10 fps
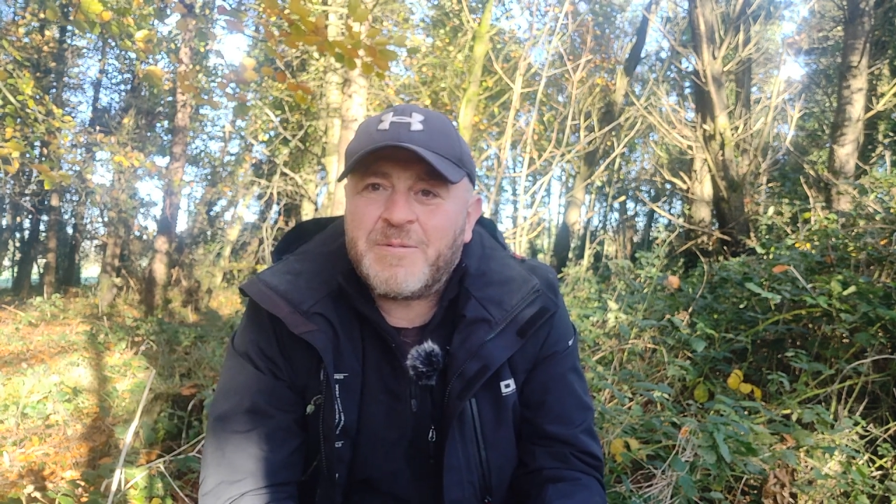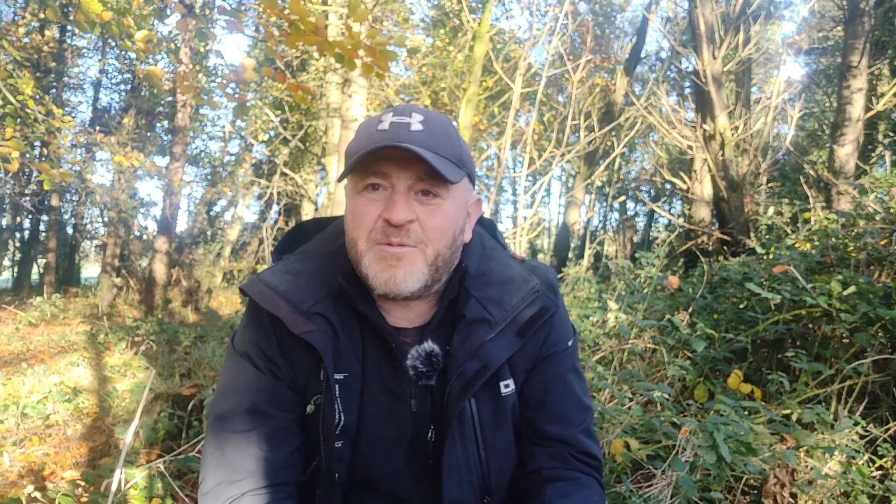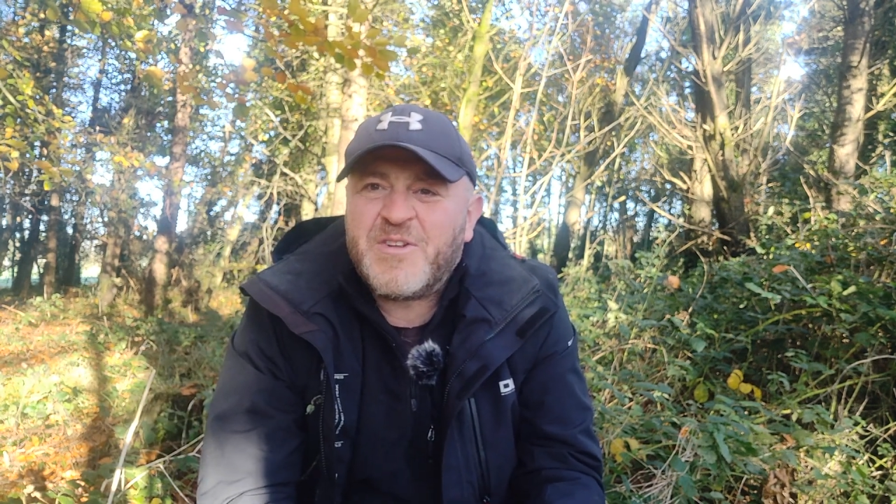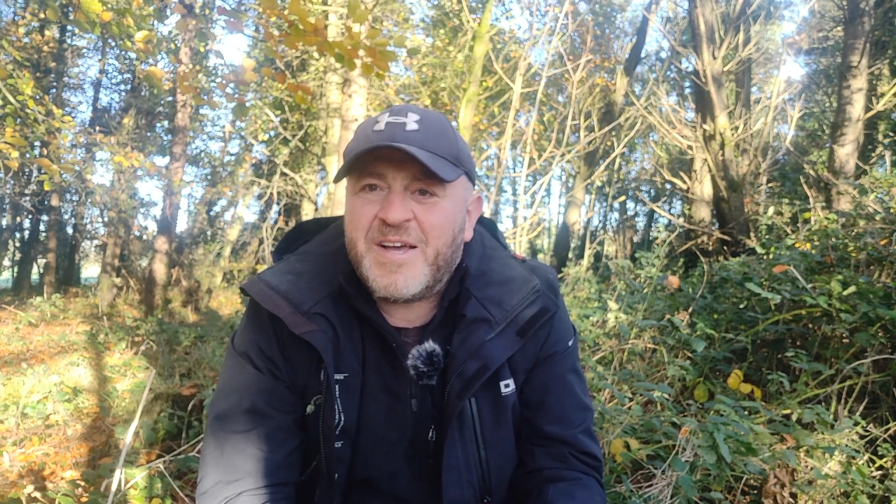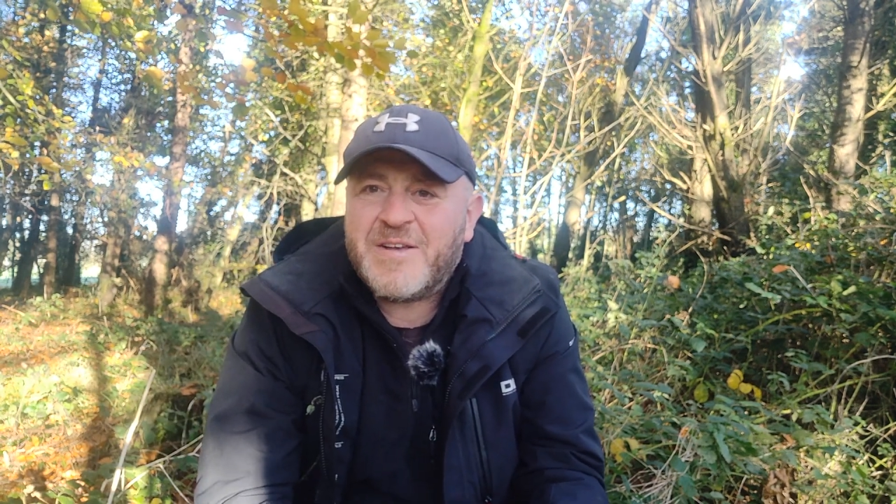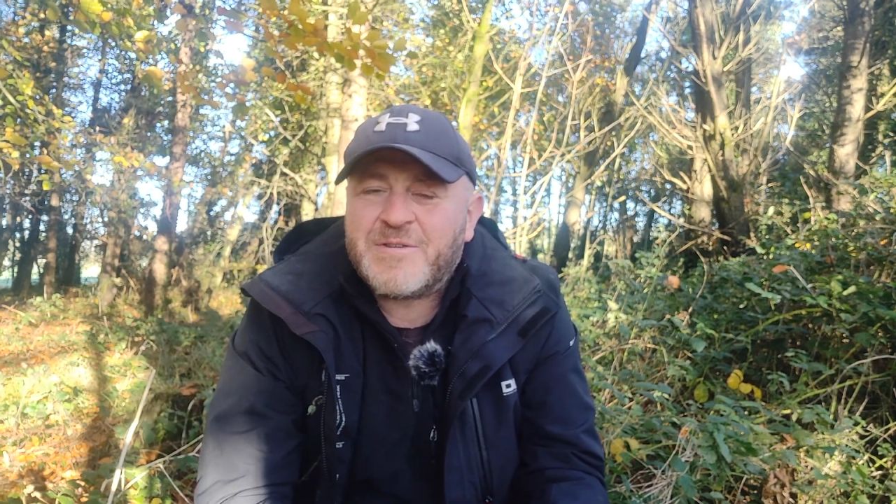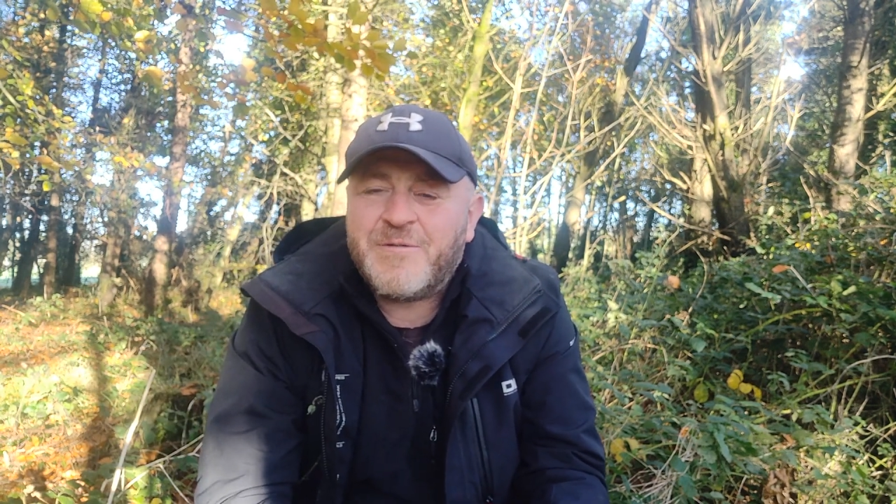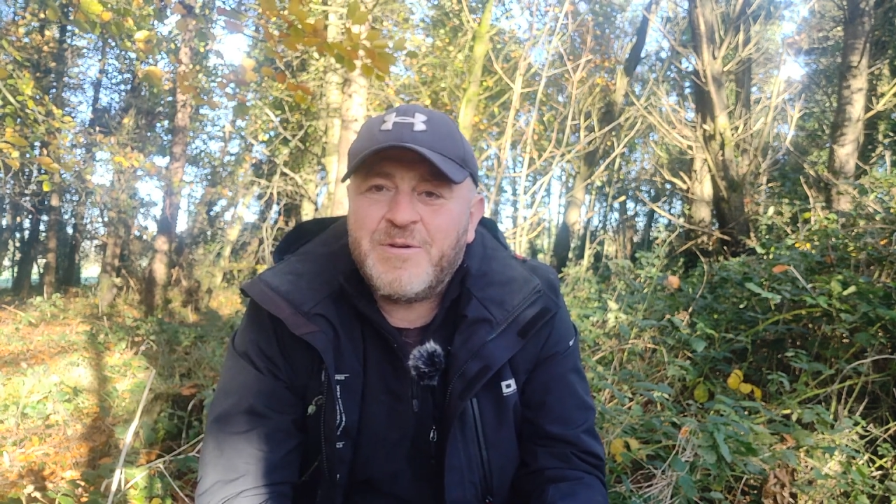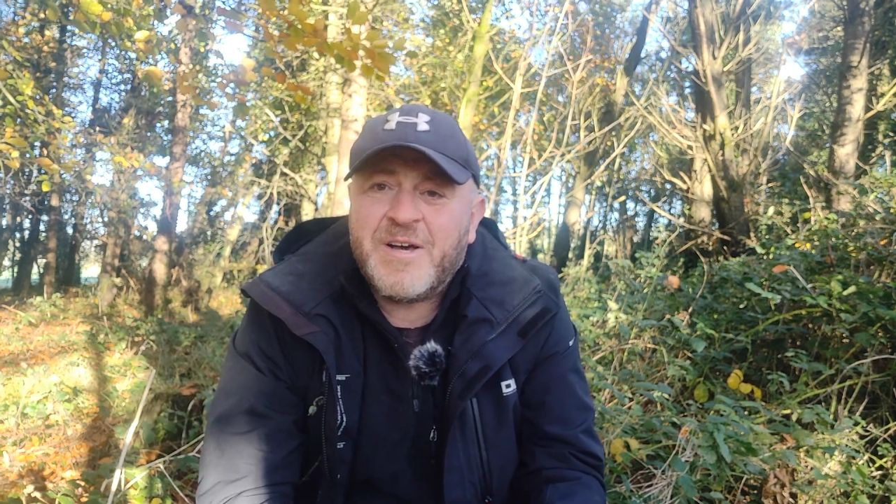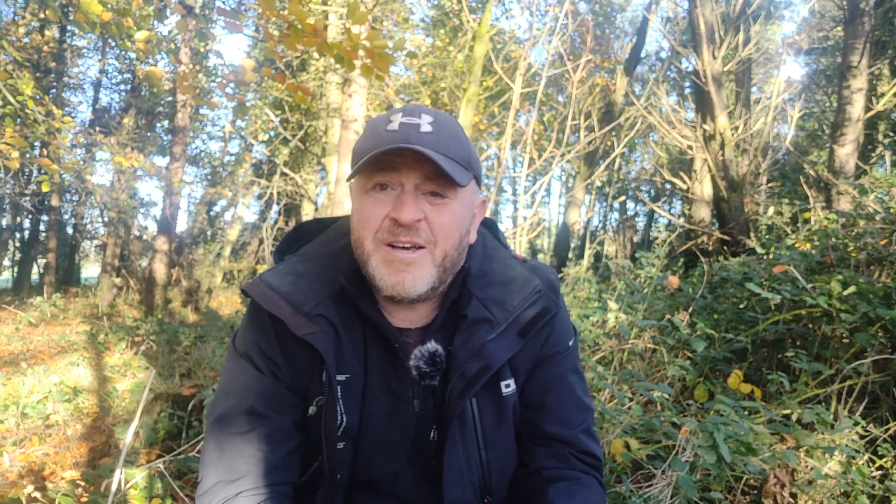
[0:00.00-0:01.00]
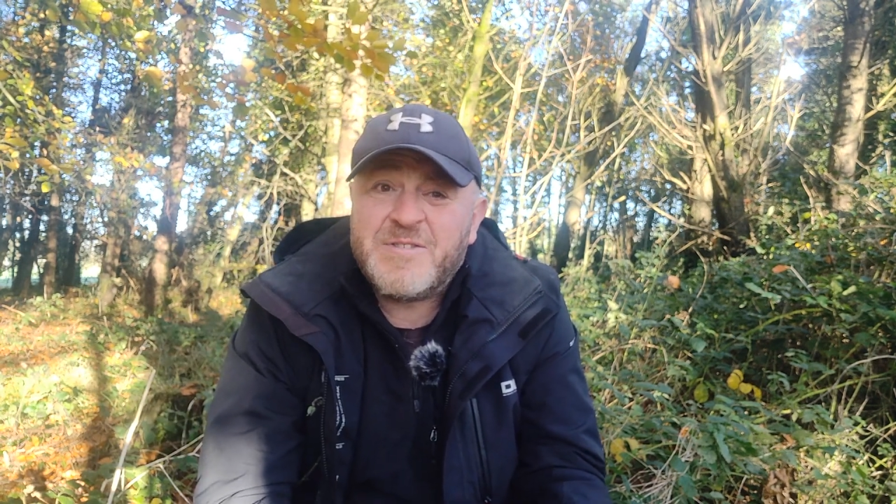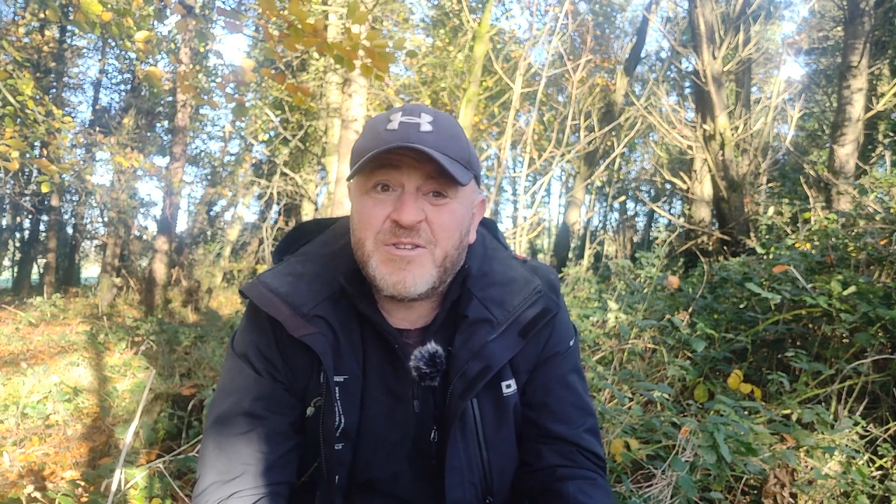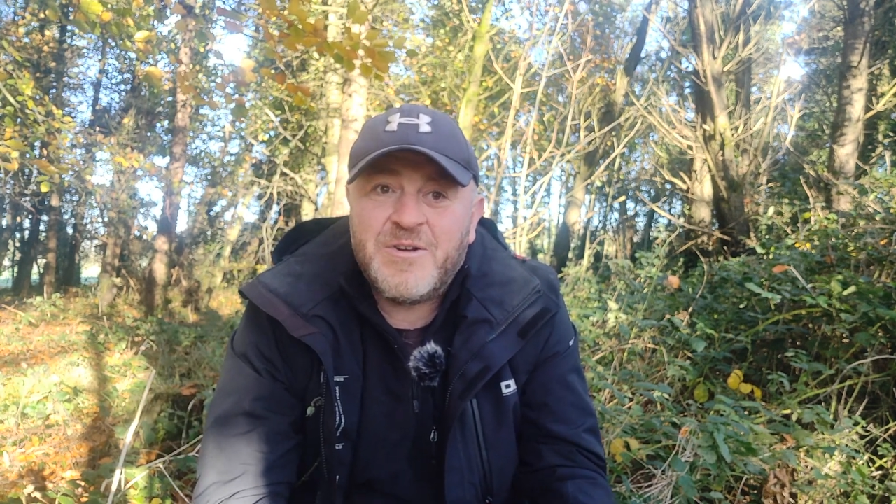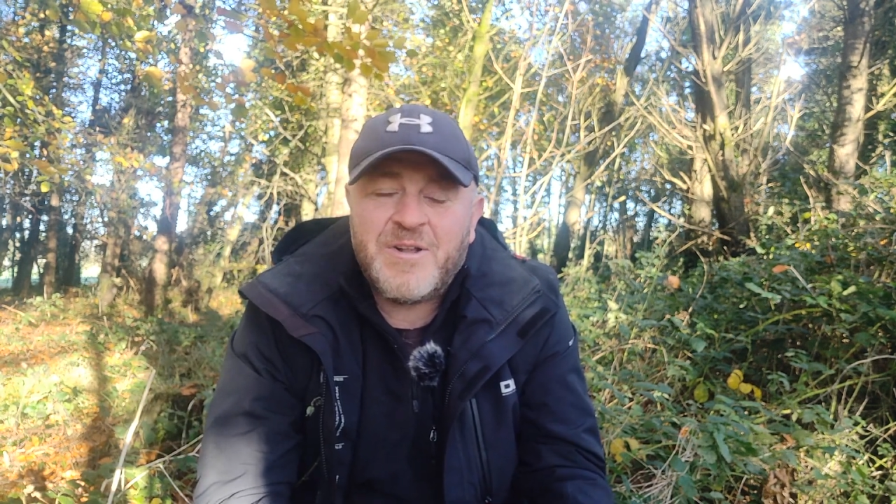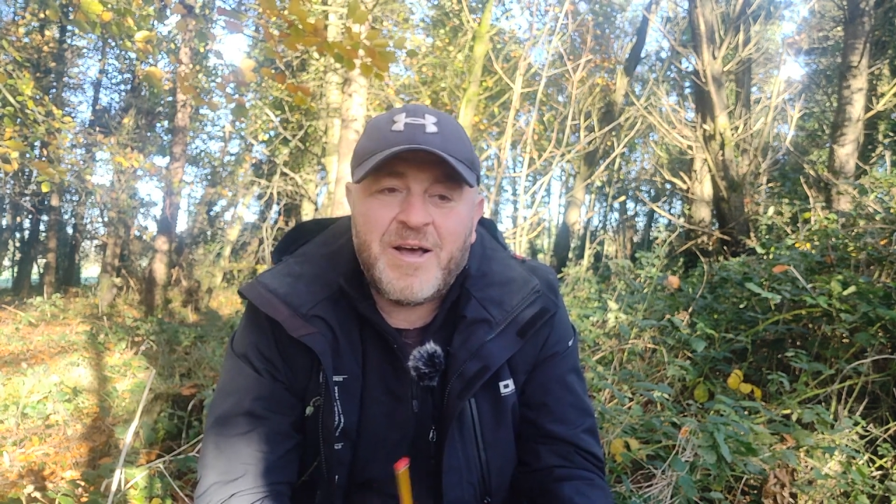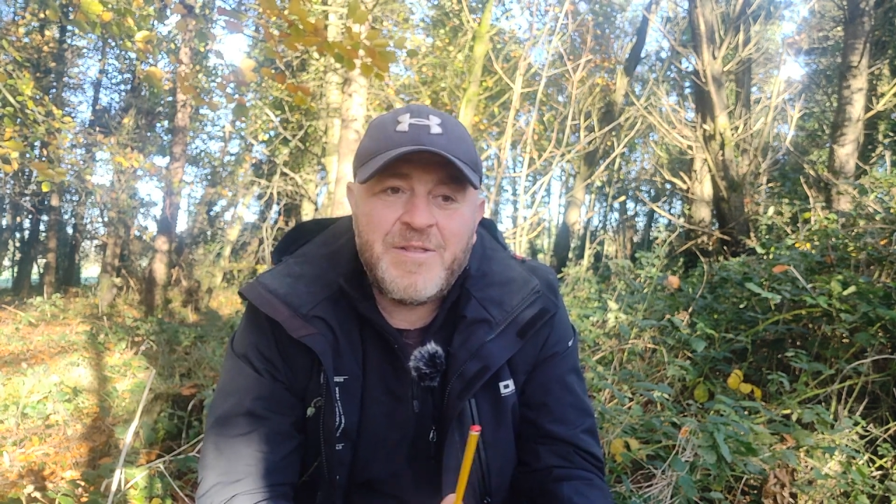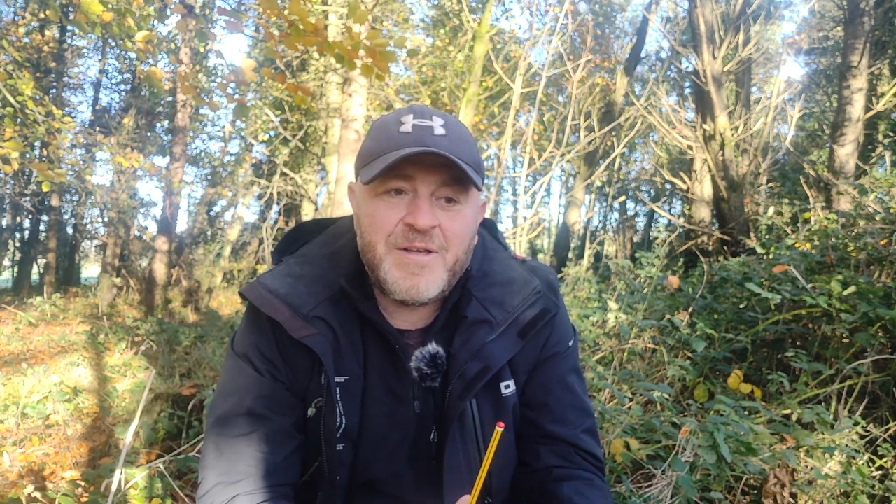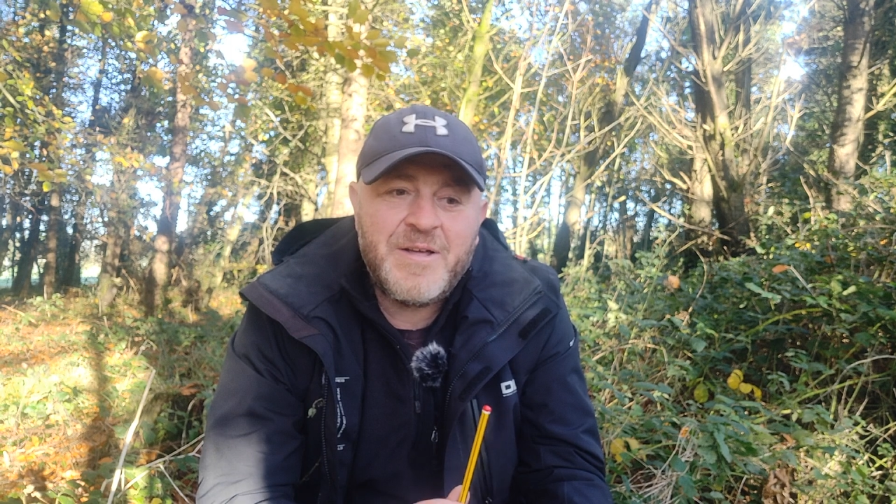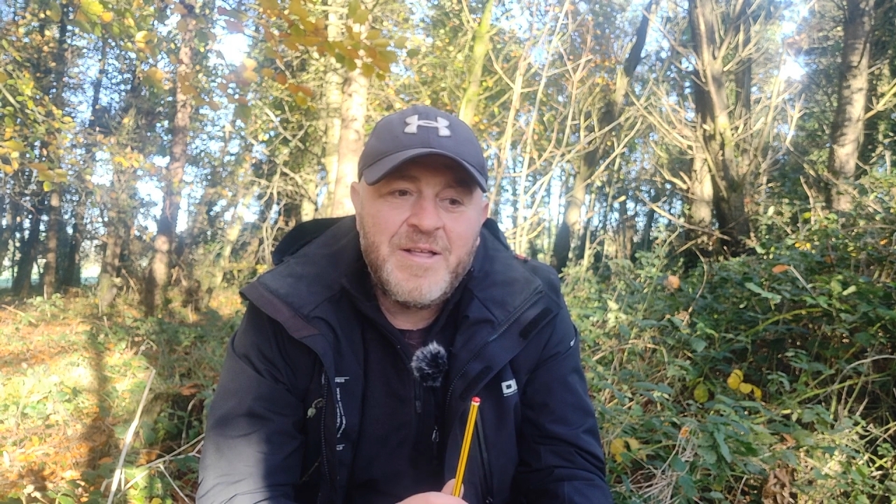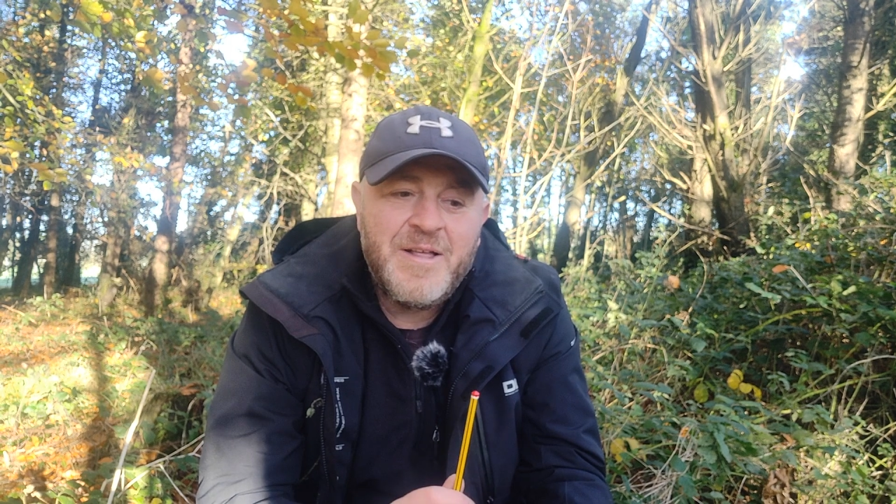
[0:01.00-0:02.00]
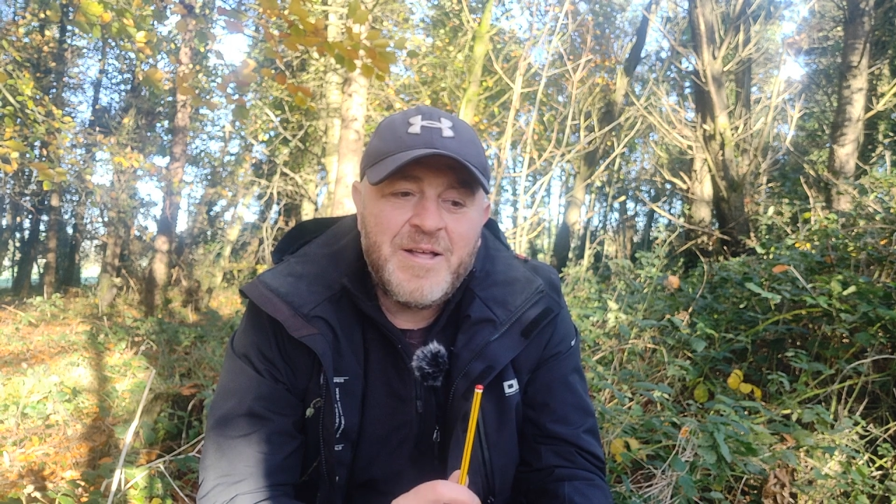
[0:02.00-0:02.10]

I'm just going to ask if you guys could either